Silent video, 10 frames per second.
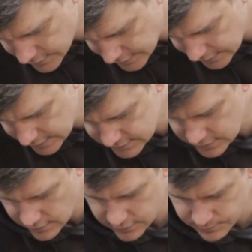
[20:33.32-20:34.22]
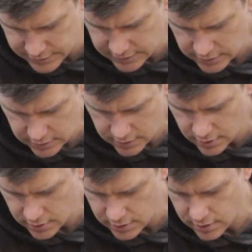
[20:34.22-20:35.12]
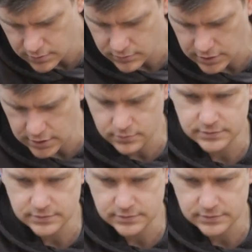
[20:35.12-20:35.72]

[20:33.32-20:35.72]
Think it's gonna be a long, long